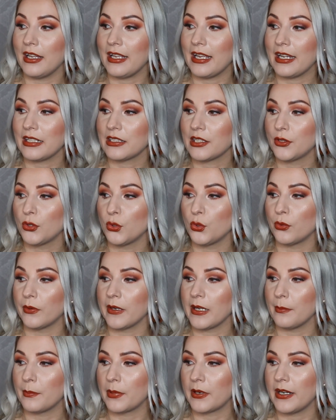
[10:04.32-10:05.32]
I had to
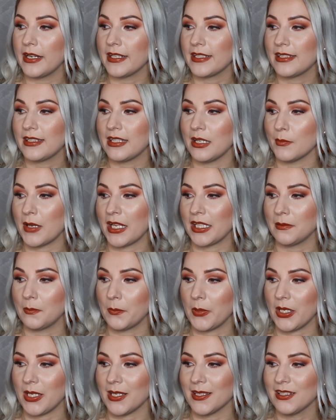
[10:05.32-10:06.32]
repress the matte
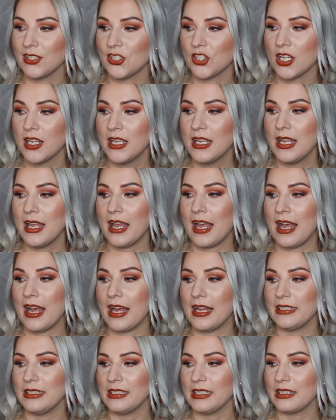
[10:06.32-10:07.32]
peach
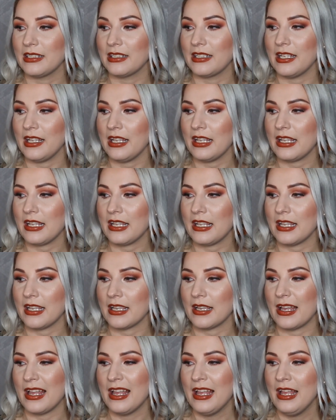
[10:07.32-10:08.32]
and
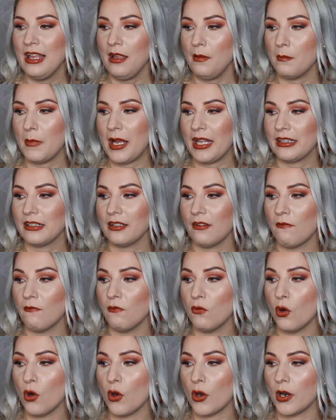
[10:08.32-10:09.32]
the matte
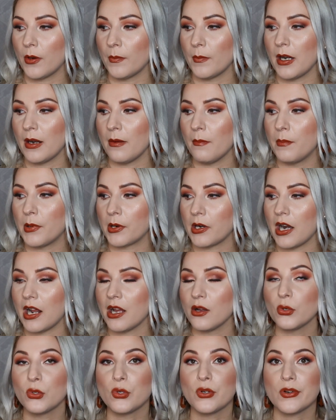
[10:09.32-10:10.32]
warm
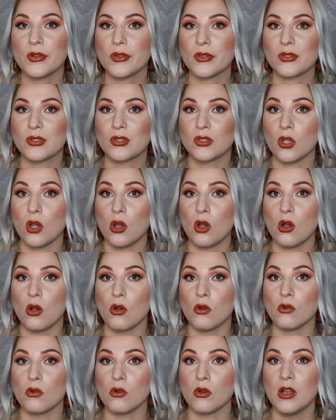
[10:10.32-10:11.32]
brown,
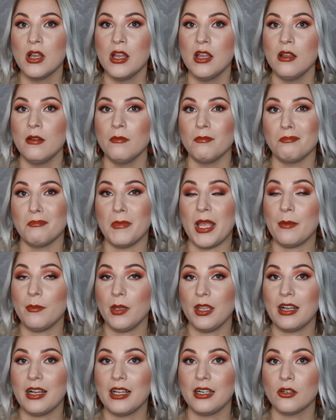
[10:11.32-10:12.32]
so
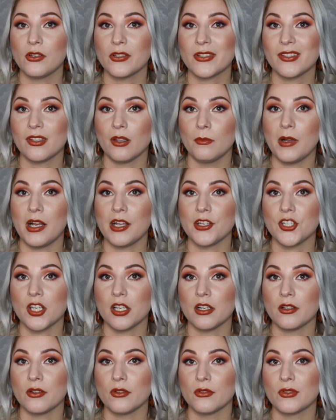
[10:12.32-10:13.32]
maybe I lost some
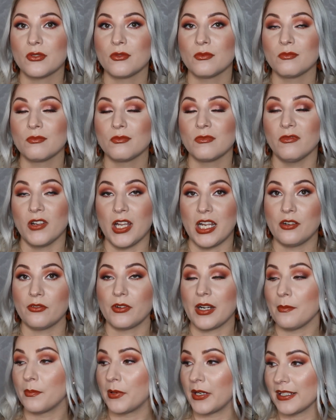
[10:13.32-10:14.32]
eyeshadows when
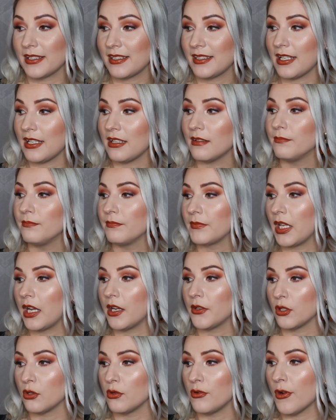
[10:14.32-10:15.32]
repressing,
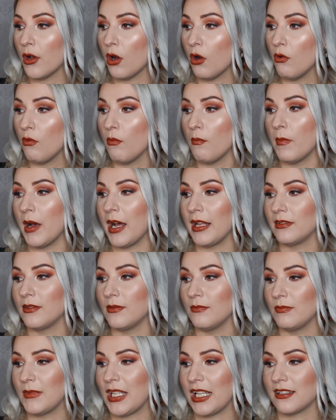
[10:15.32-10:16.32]
I don't know,
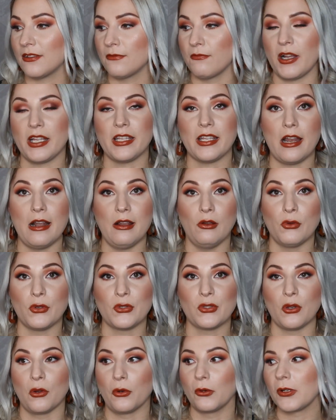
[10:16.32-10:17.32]
but that's why they
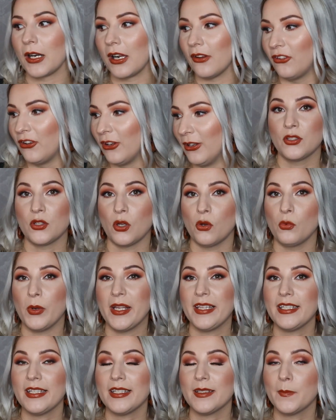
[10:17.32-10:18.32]
look so rough. So
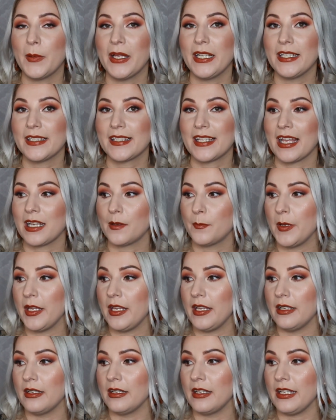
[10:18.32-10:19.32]
when these palettes had
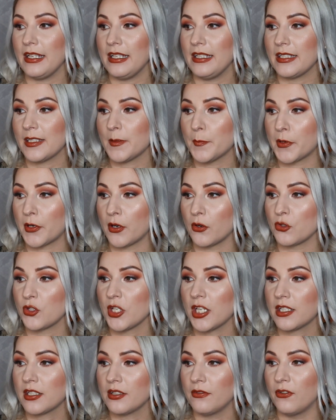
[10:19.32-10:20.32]
been in this
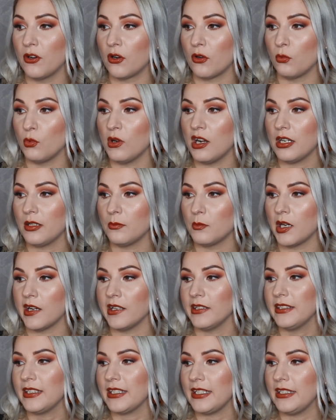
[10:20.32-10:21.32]
project for 1
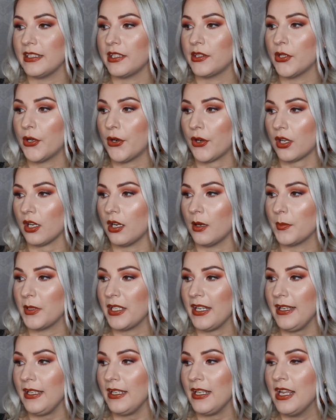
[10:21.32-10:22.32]
month in the third
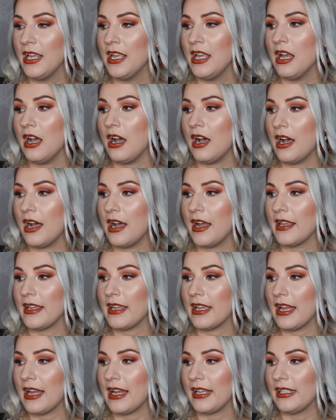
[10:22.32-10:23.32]
update,
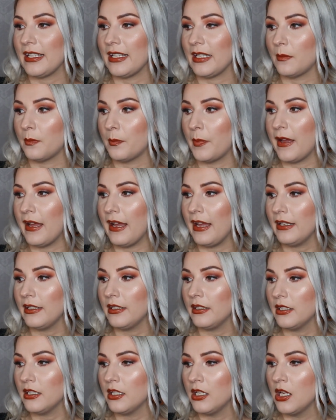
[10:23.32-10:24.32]
I had hit
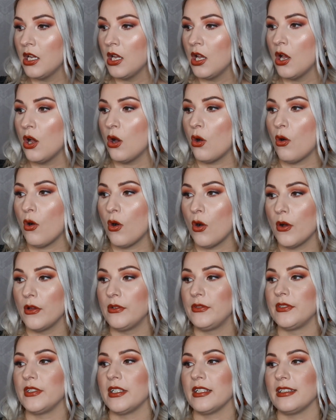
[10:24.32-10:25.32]
pan
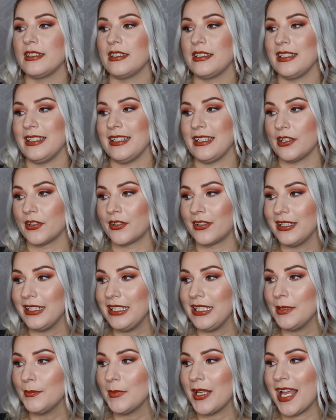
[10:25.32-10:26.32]
on the
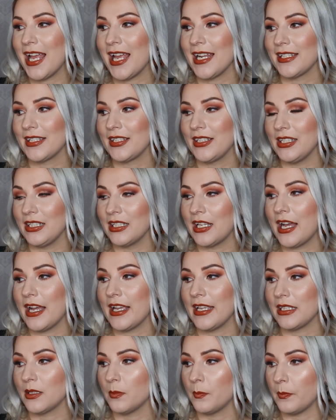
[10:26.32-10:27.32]
cream and the
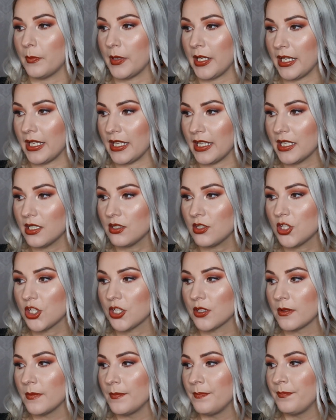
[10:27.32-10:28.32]
light
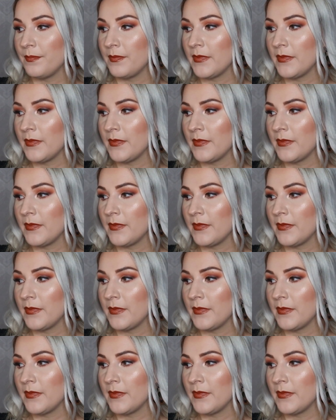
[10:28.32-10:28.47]
peach.